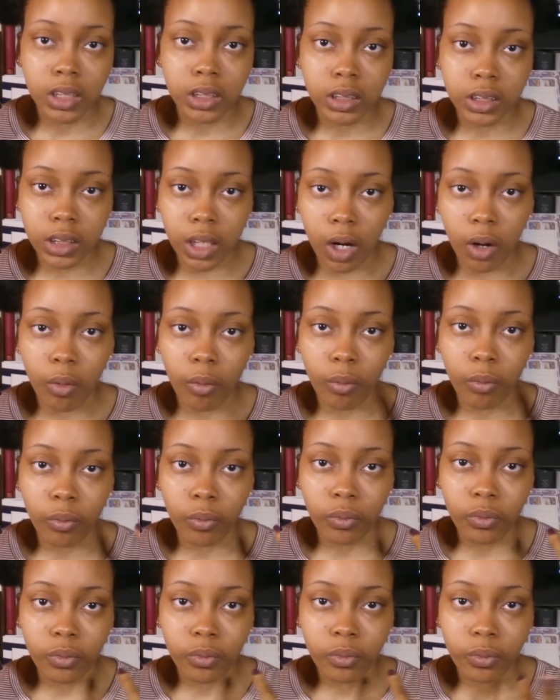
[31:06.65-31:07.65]
So
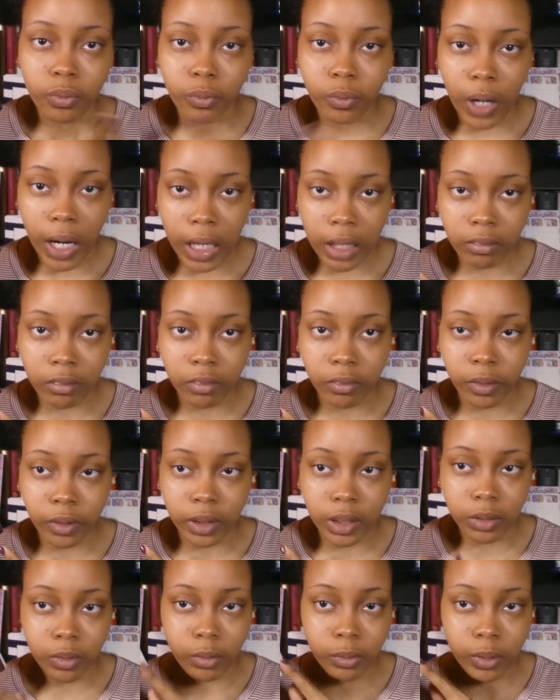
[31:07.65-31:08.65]
I can review
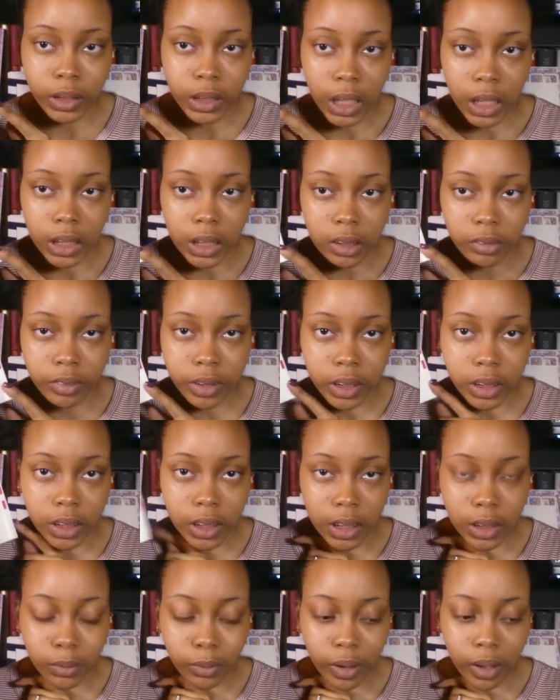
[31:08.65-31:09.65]
this one, which I did read
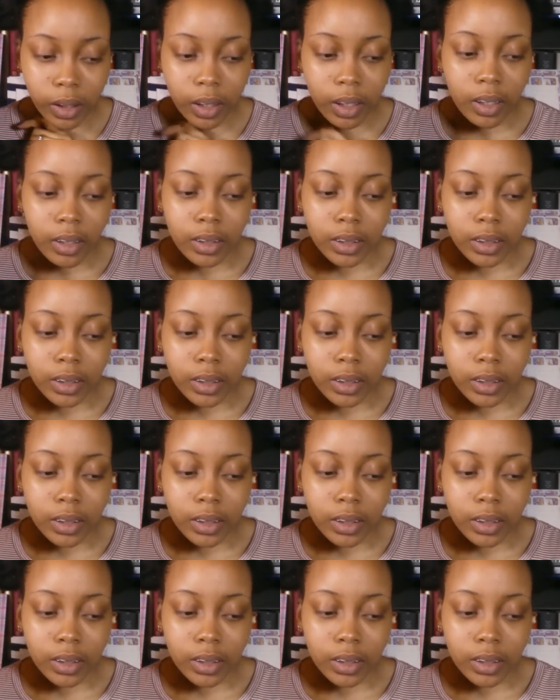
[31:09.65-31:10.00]
as well.